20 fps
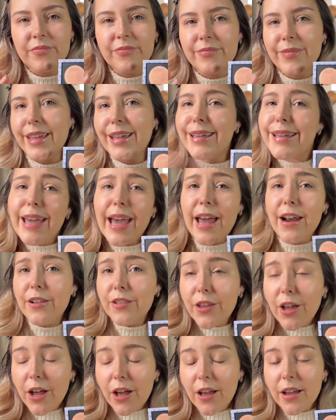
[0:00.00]
like
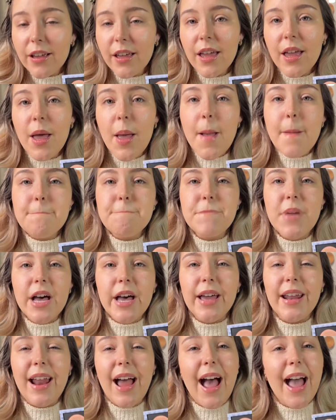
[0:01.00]
catalog,
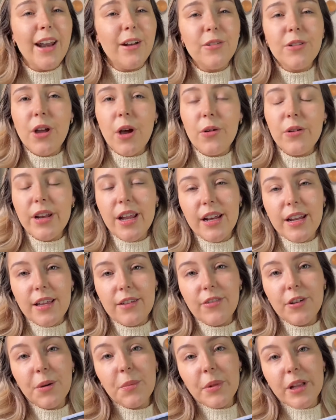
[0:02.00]
but I don't own any
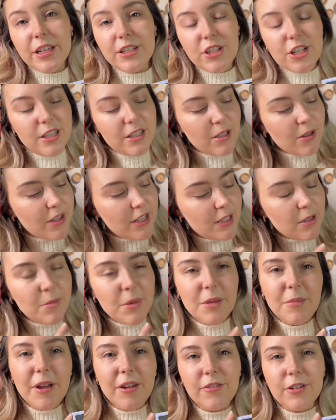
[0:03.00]
of her blushes, so this will be
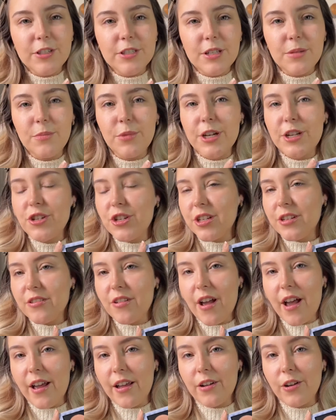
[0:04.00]
my first impression
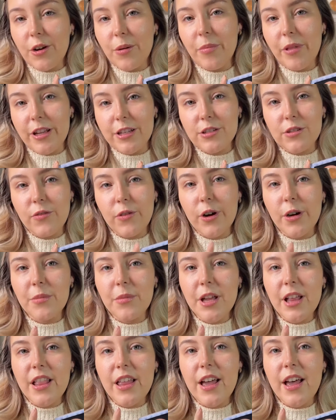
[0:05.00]
on her blush
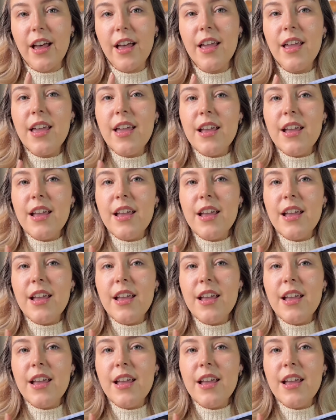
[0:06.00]
formula.